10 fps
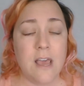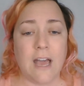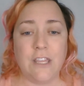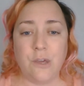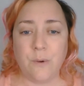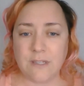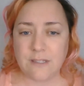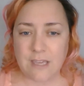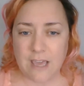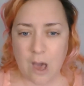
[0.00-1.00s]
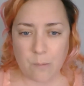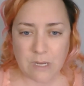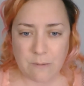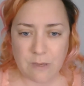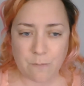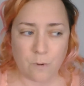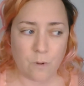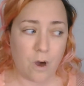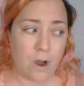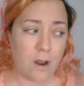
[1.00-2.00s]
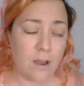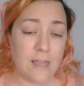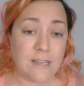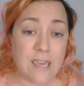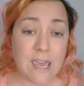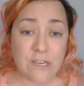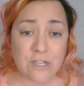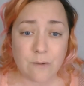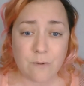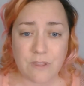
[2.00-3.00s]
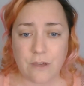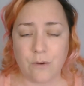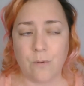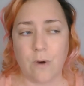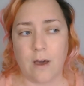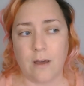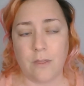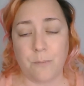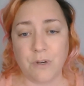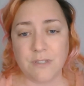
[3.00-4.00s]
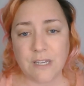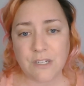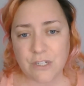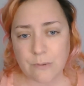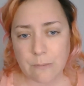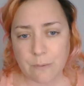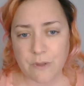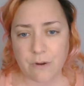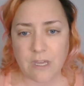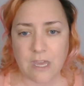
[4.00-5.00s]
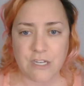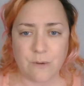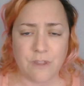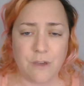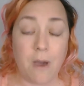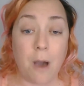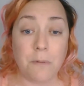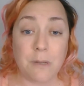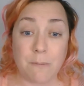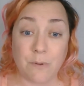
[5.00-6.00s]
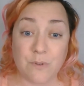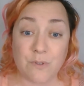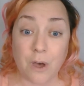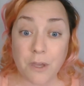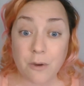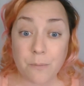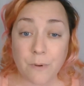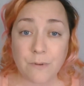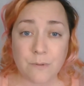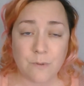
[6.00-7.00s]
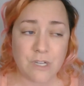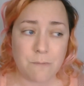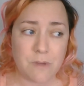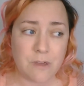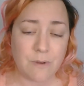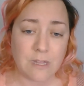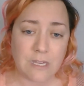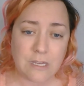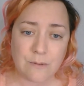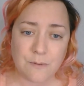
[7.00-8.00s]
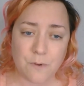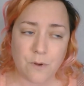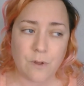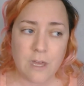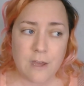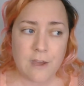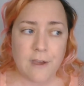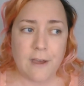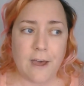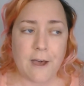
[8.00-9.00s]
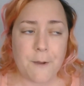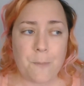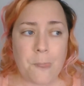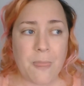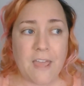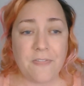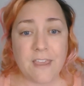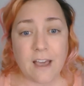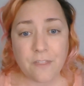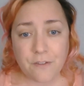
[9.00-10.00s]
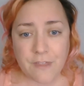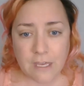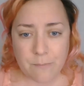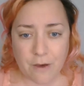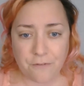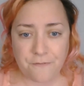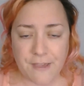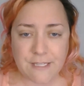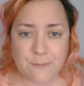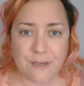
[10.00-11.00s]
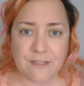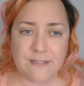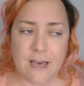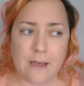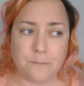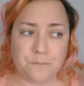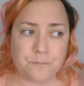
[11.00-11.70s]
and you can see how many people are engaging with you, the percentage of people that are engaging with you, how many people saw your post, which can be really useful. And the other thing about Facebook is that